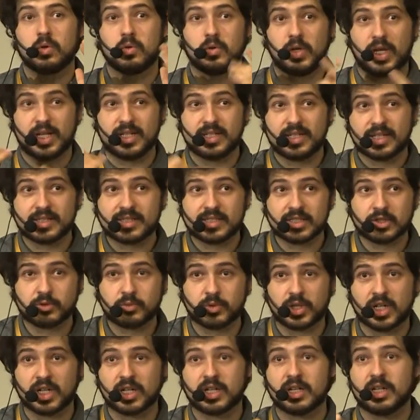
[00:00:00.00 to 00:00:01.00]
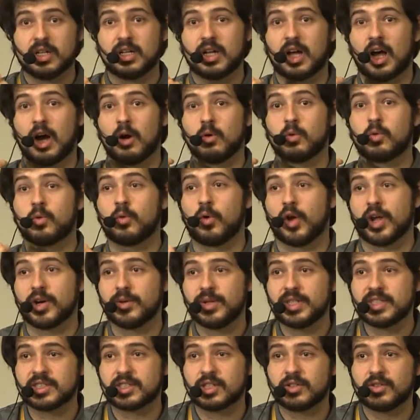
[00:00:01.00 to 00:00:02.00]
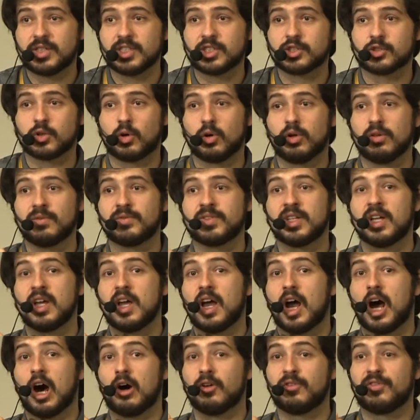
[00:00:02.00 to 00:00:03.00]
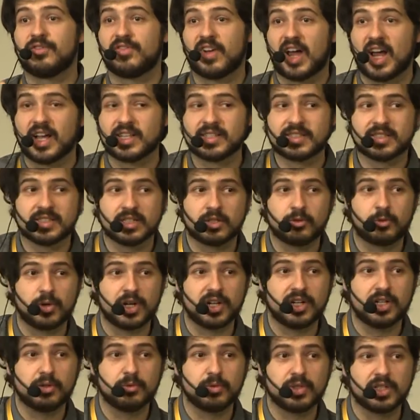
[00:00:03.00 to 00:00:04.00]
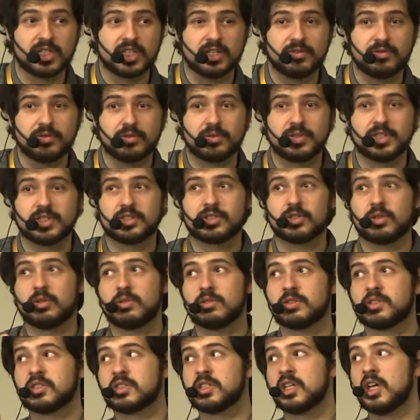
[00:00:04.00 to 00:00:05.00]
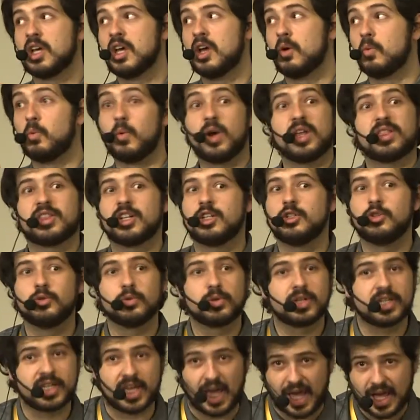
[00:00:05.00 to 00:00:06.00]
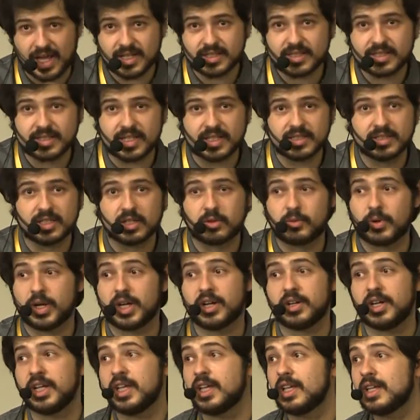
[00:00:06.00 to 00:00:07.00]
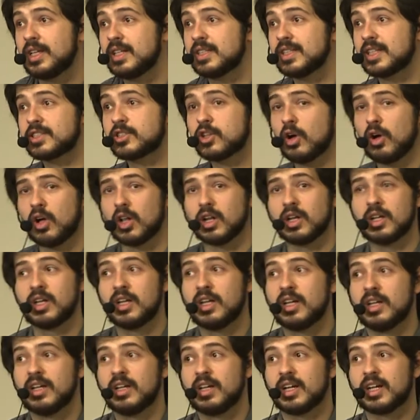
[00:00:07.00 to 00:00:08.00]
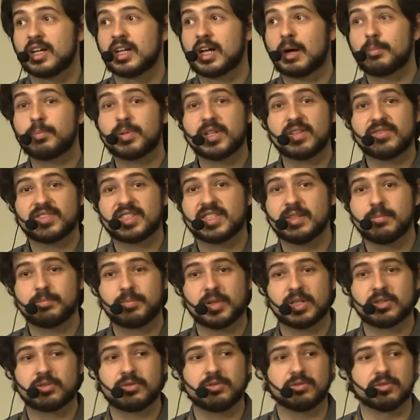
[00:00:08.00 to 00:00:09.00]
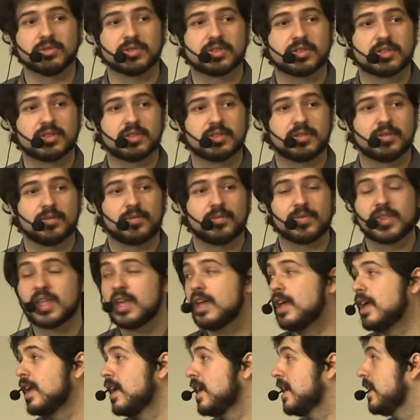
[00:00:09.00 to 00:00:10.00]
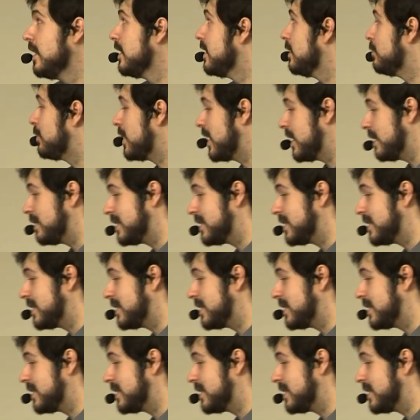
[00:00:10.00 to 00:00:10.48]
indexes work, how queries are resolved, how fast the query will give you results, whether you can send a query. That's all. A couple of simple rules. But